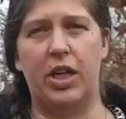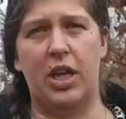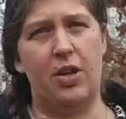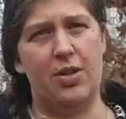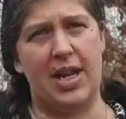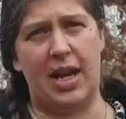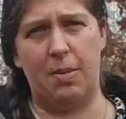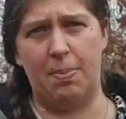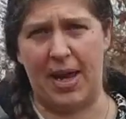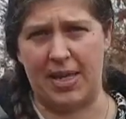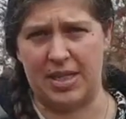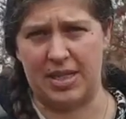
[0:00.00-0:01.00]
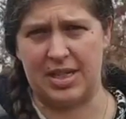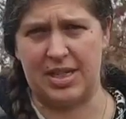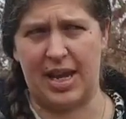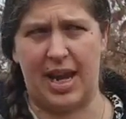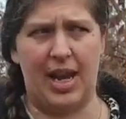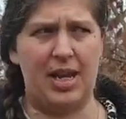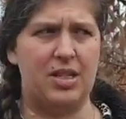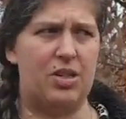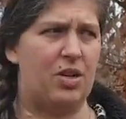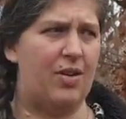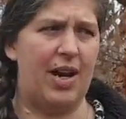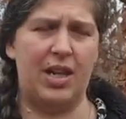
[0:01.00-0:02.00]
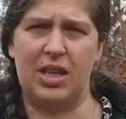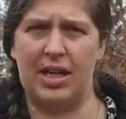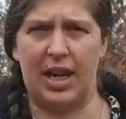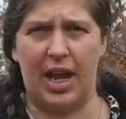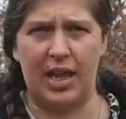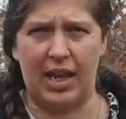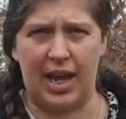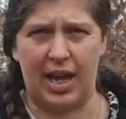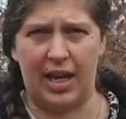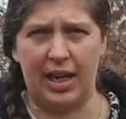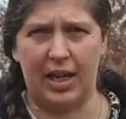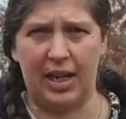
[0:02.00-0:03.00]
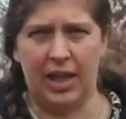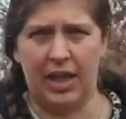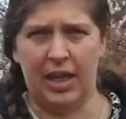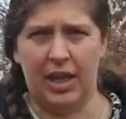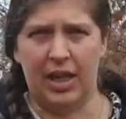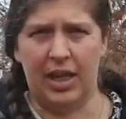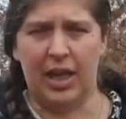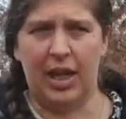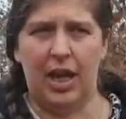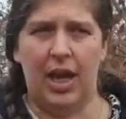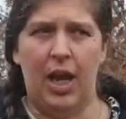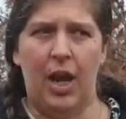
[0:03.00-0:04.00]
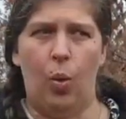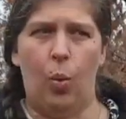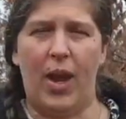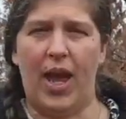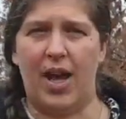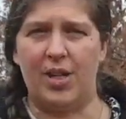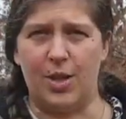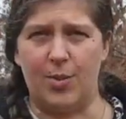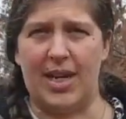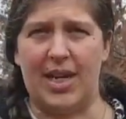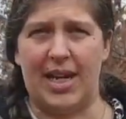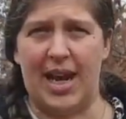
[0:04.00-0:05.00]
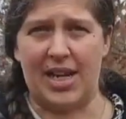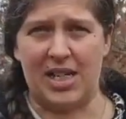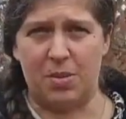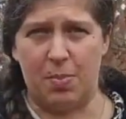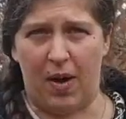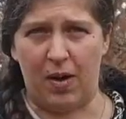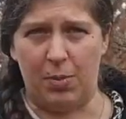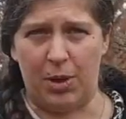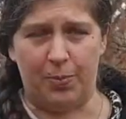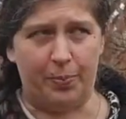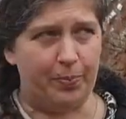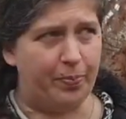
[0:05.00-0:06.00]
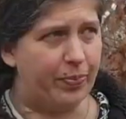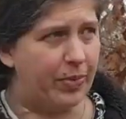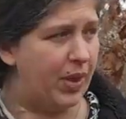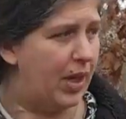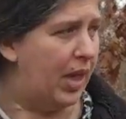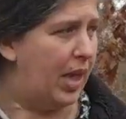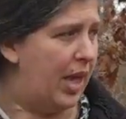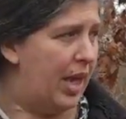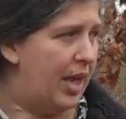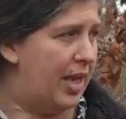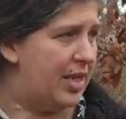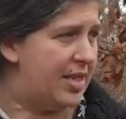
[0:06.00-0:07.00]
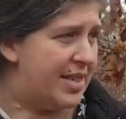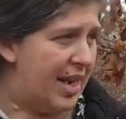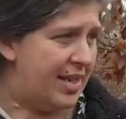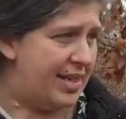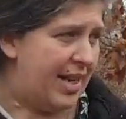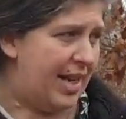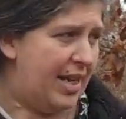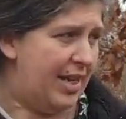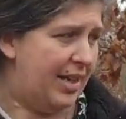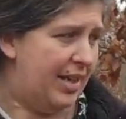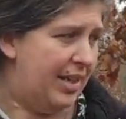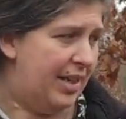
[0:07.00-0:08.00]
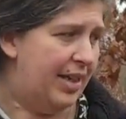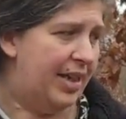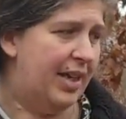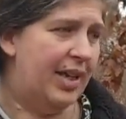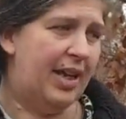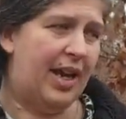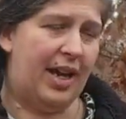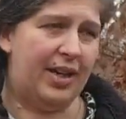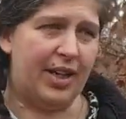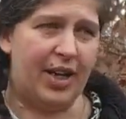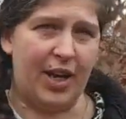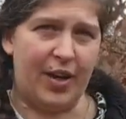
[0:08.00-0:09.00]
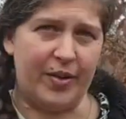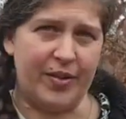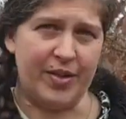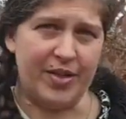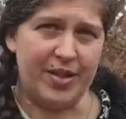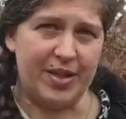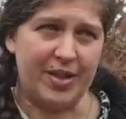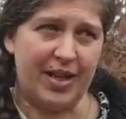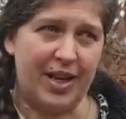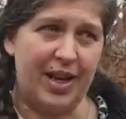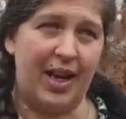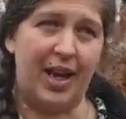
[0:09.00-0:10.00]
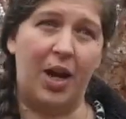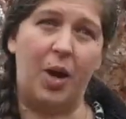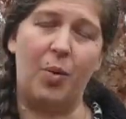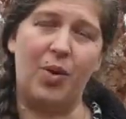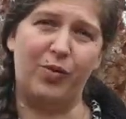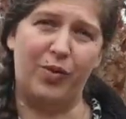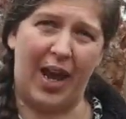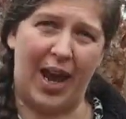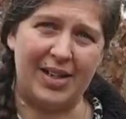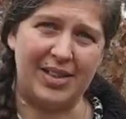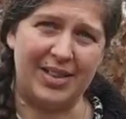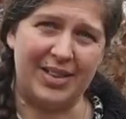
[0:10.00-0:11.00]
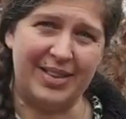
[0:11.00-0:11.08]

to use any pesticides or anything like that. We are doing an experiment. Cindy and the girls, along with Vlad,